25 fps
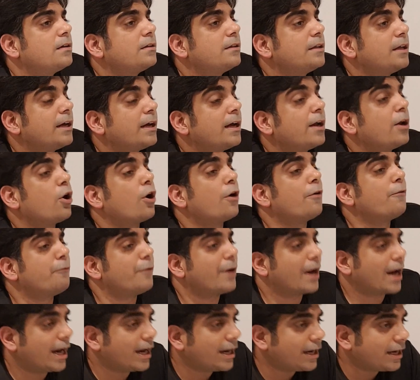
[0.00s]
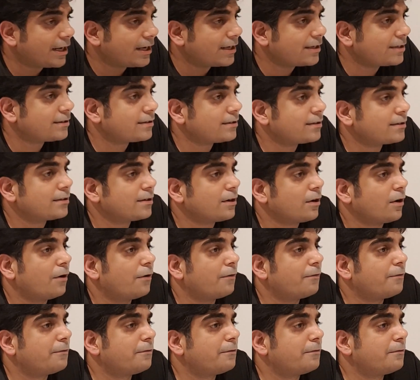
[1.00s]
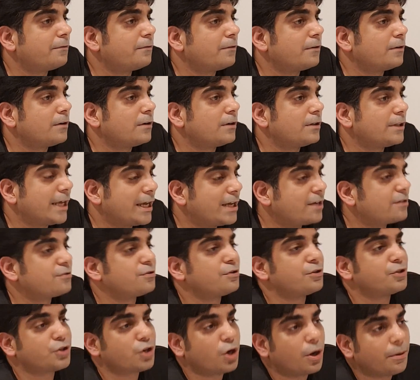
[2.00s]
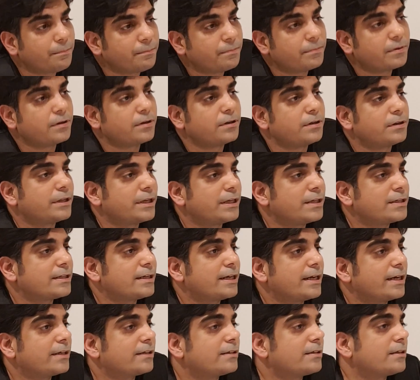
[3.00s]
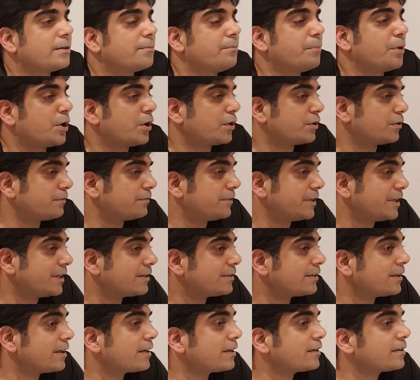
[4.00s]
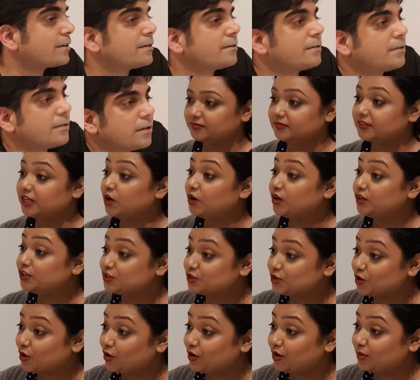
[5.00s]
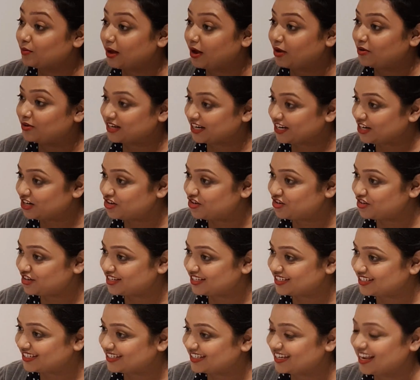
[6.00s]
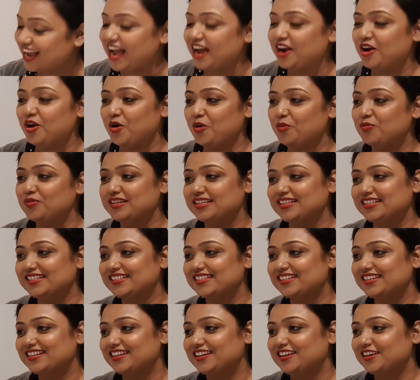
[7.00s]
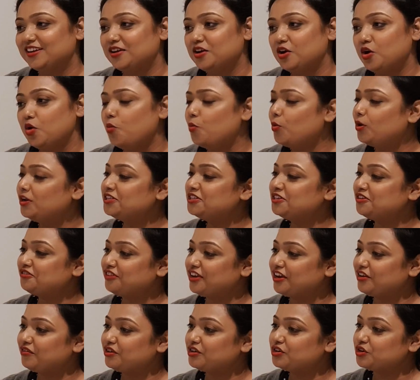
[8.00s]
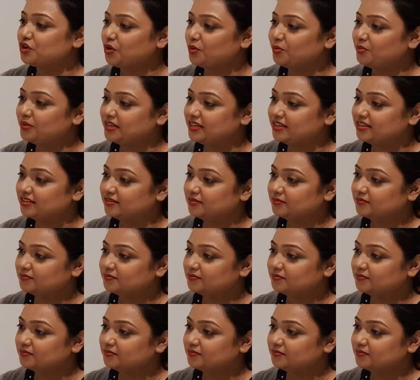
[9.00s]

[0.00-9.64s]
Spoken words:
There are a lot of varieties of things to shop these days because of these things. Now let's talk about interests and hobbies. What's your favorite hobby?